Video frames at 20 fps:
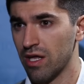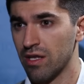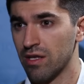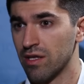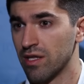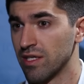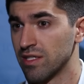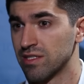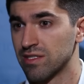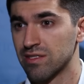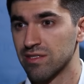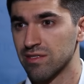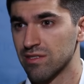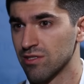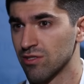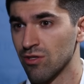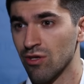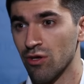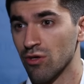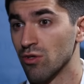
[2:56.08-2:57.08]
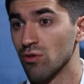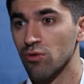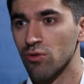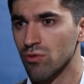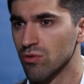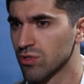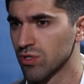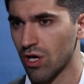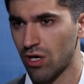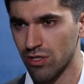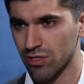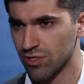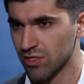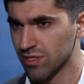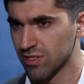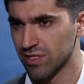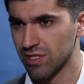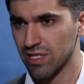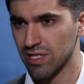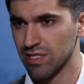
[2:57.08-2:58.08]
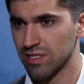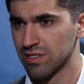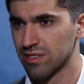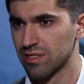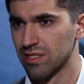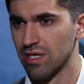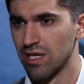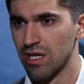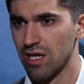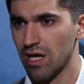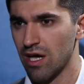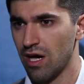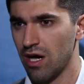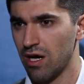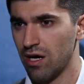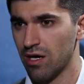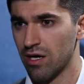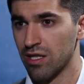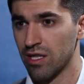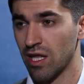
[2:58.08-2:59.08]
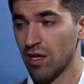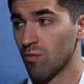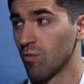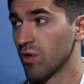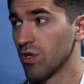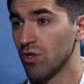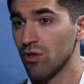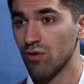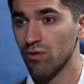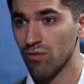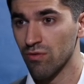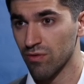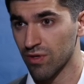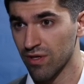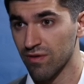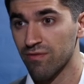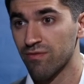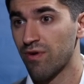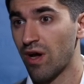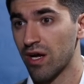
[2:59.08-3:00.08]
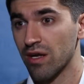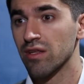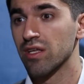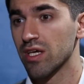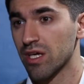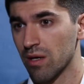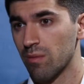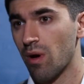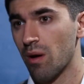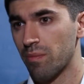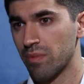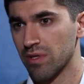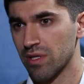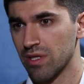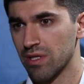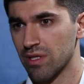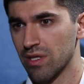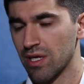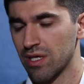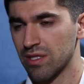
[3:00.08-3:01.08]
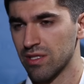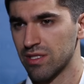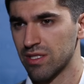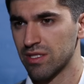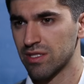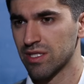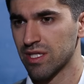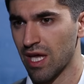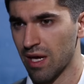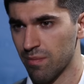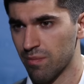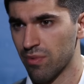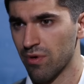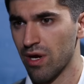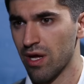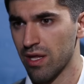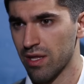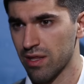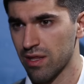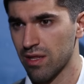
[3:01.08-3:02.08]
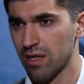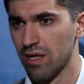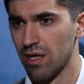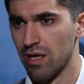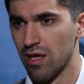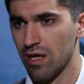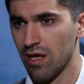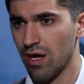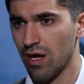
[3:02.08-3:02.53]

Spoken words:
and it's, you know, you lose consciousness. And then when you can finally come up and get breath,